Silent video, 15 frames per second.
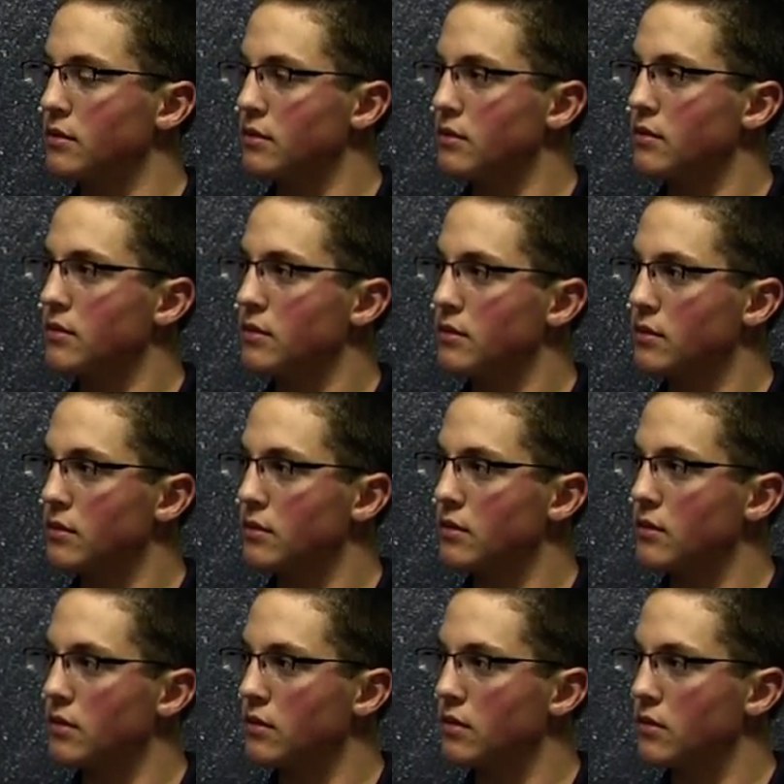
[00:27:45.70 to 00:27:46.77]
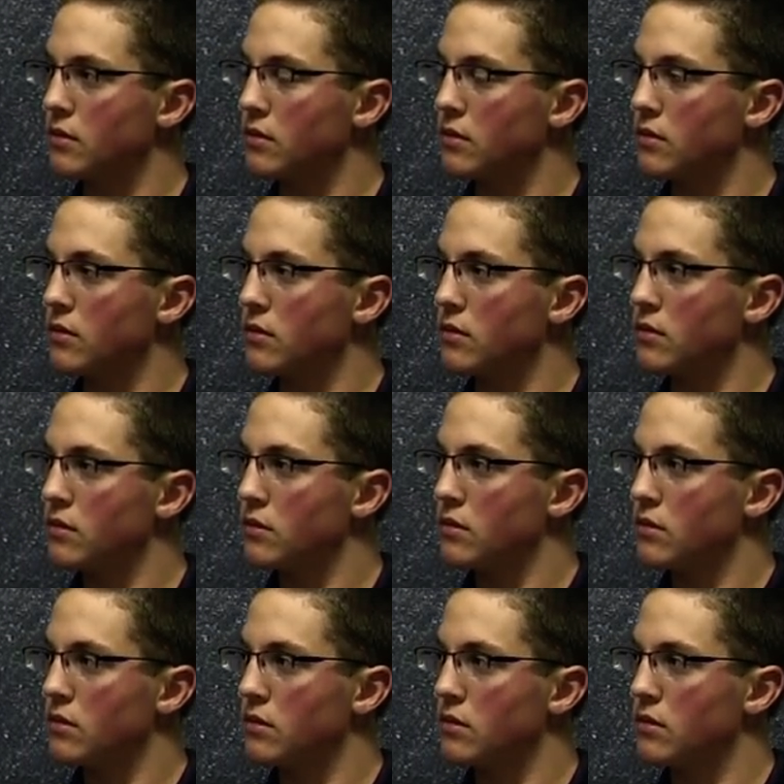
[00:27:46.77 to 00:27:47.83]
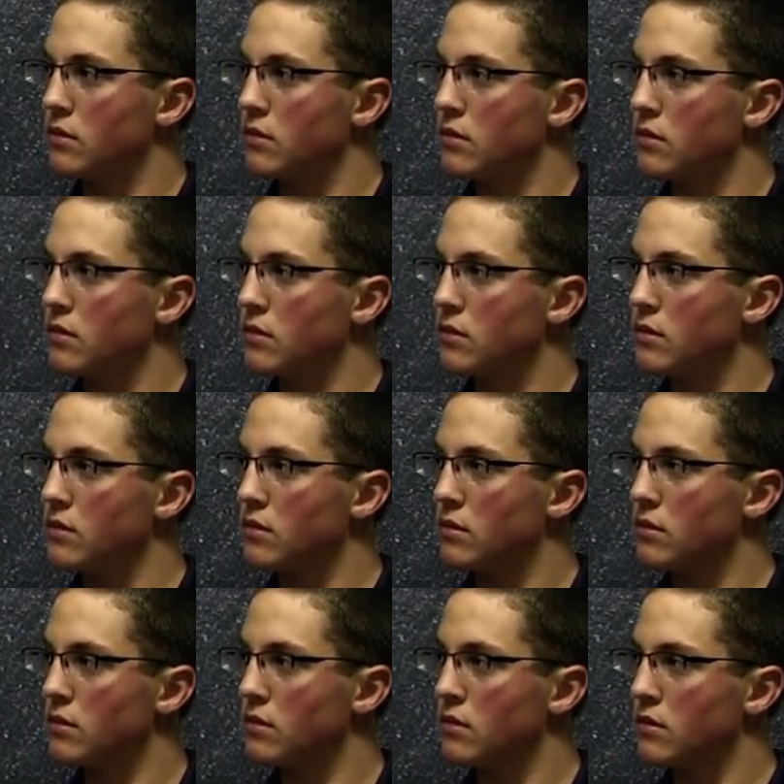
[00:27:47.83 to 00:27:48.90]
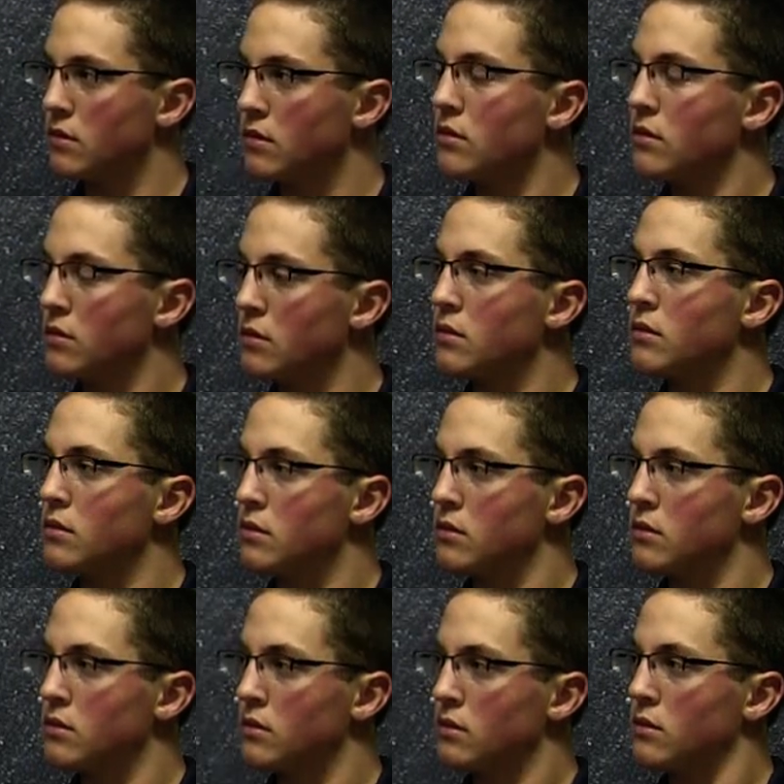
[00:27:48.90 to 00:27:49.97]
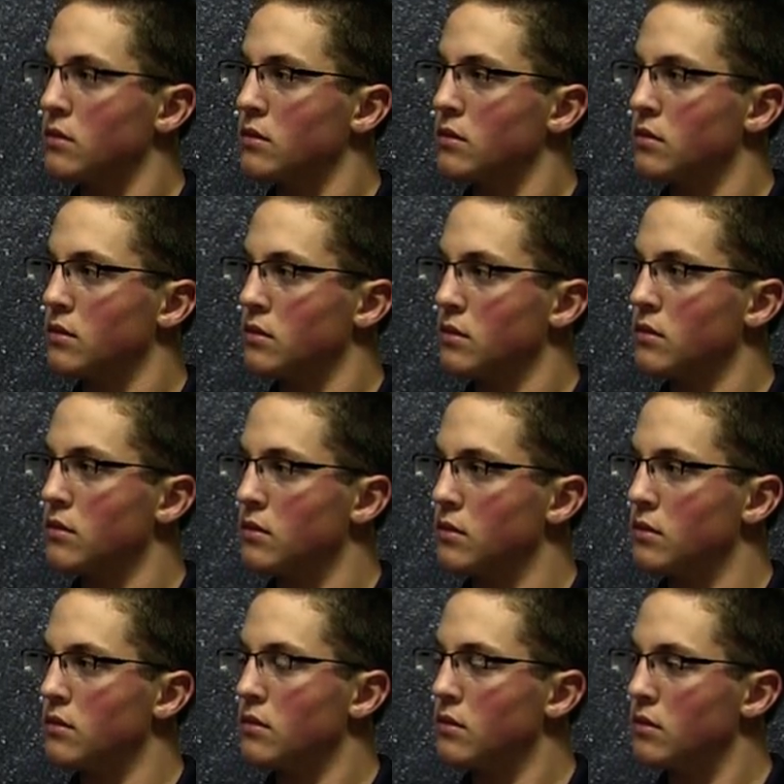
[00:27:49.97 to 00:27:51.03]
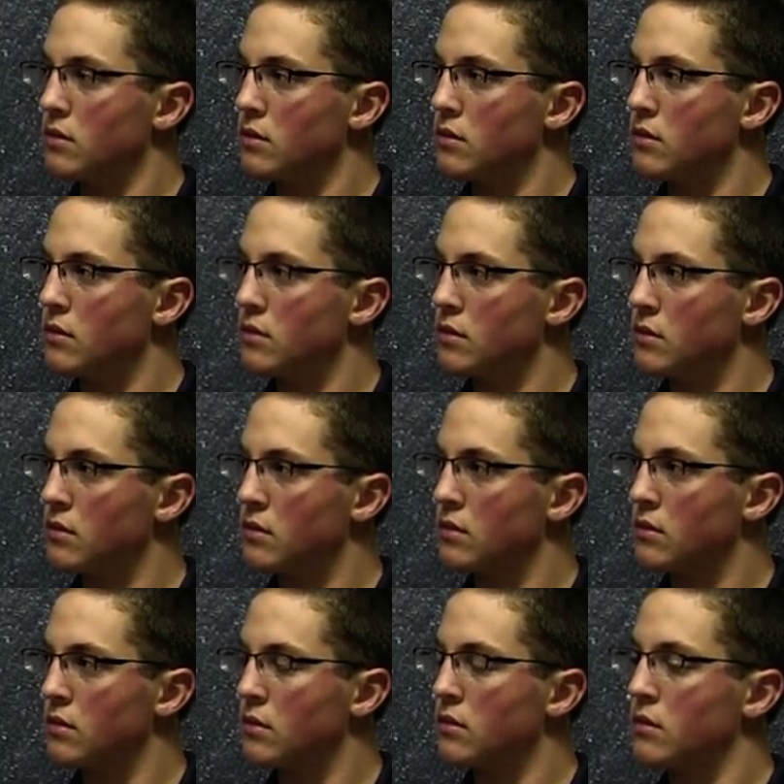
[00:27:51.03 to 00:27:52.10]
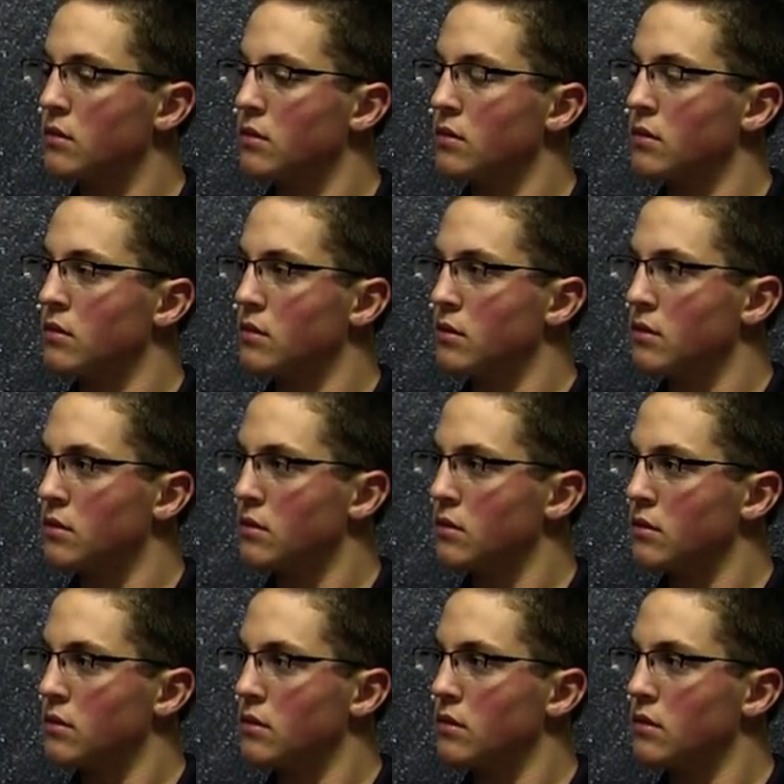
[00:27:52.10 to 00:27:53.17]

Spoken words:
This person isn't speaking.